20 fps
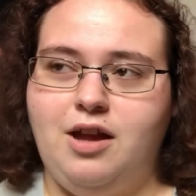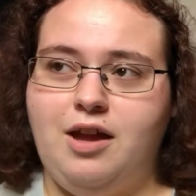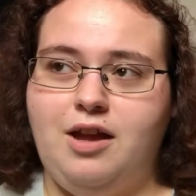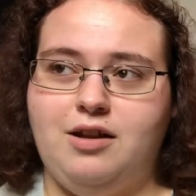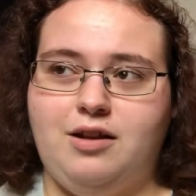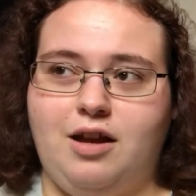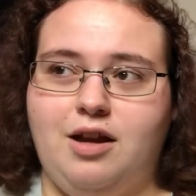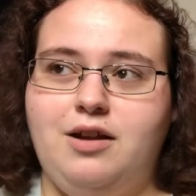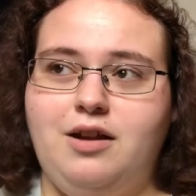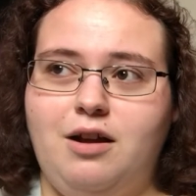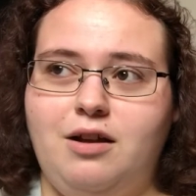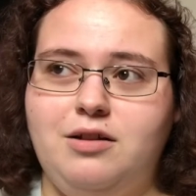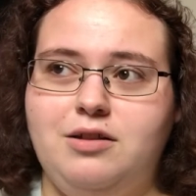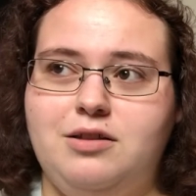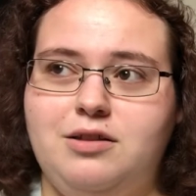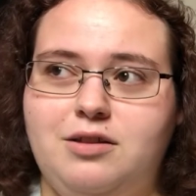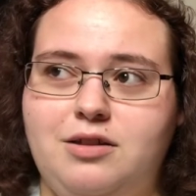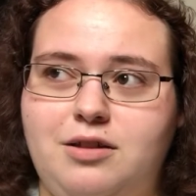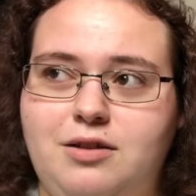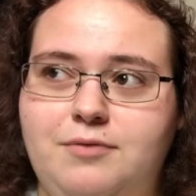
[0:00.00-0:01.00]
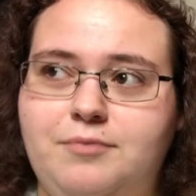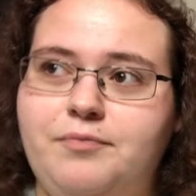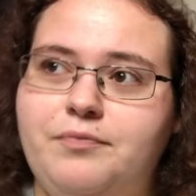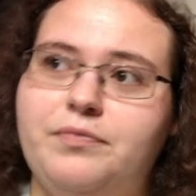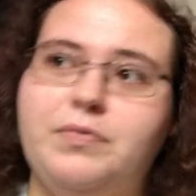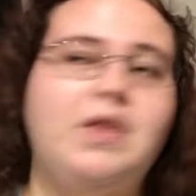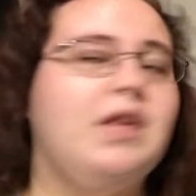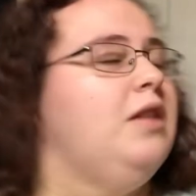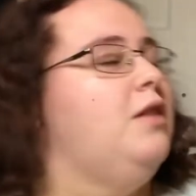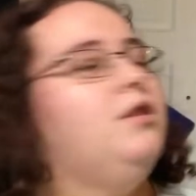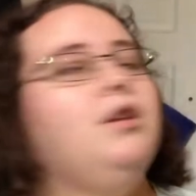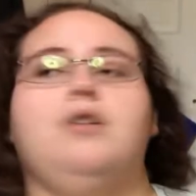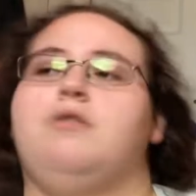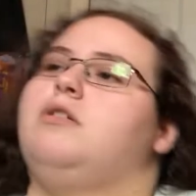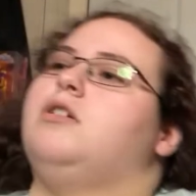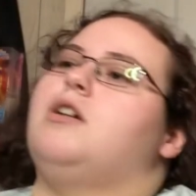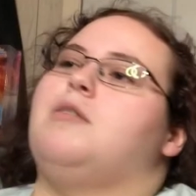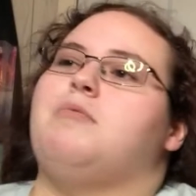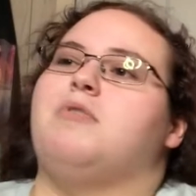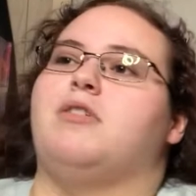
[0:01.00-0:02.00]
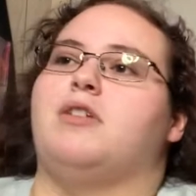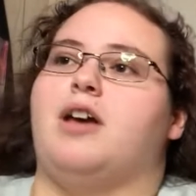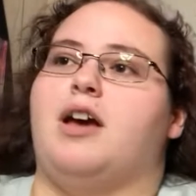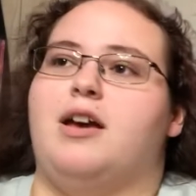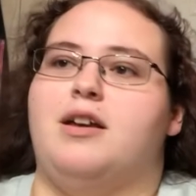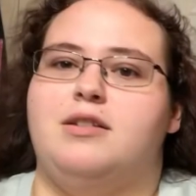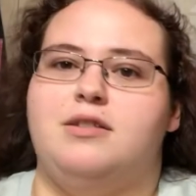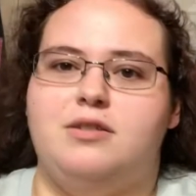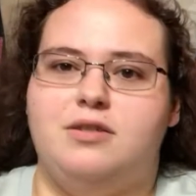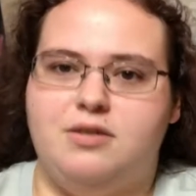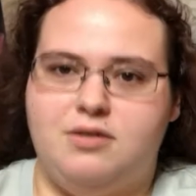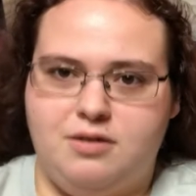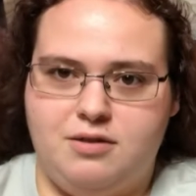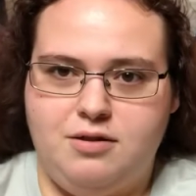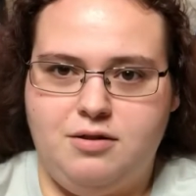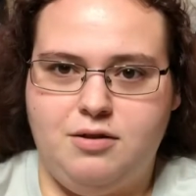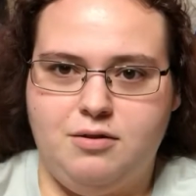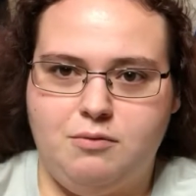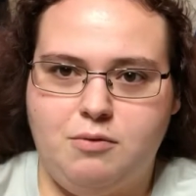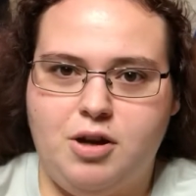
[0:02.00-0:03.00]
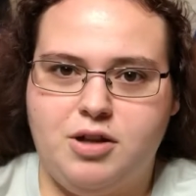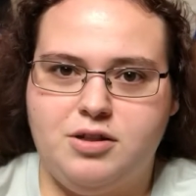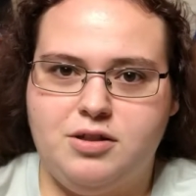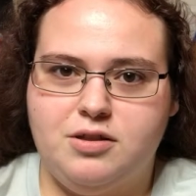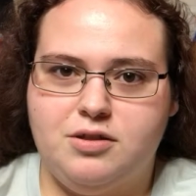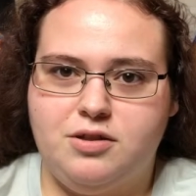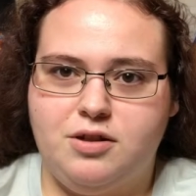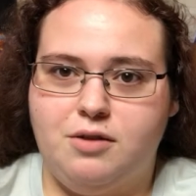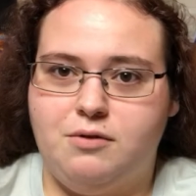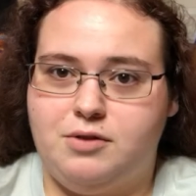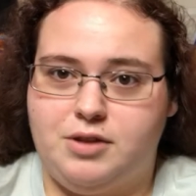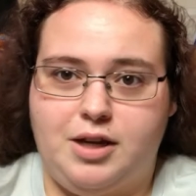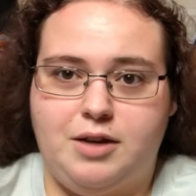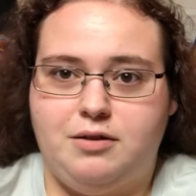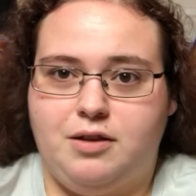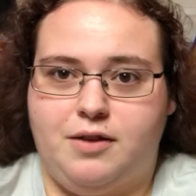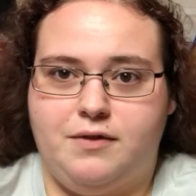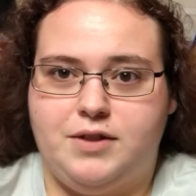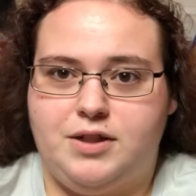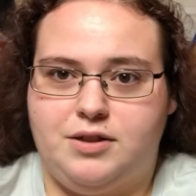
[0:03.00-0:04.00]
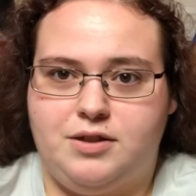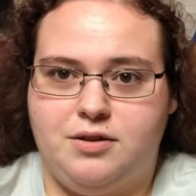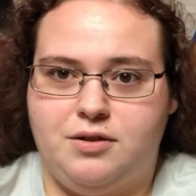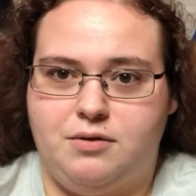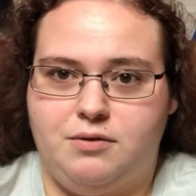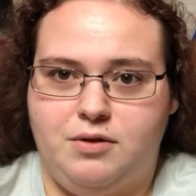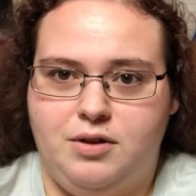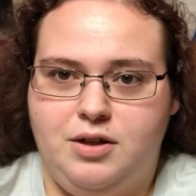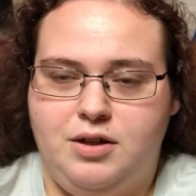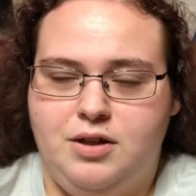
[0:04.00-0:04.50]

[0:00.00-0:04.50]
And I honestly know a couple of guys who watched the show, and they loved it too.